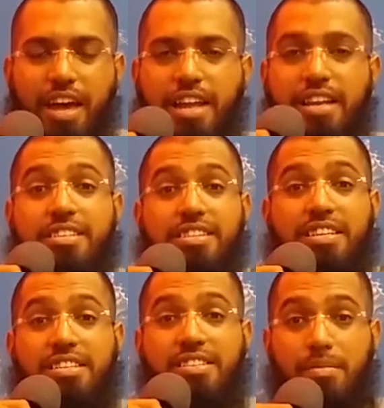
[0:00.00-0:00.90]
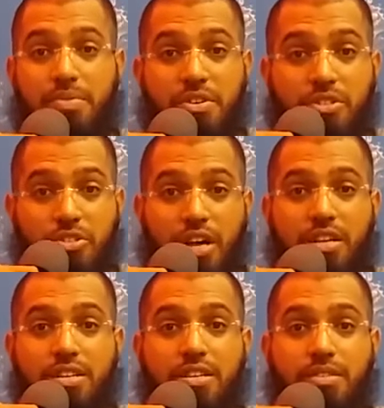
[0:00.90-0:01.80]
And he is a contemporary
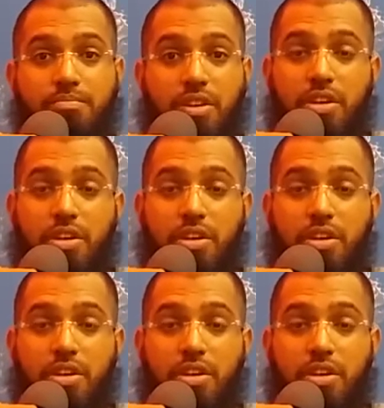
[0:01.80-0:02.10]
scholar,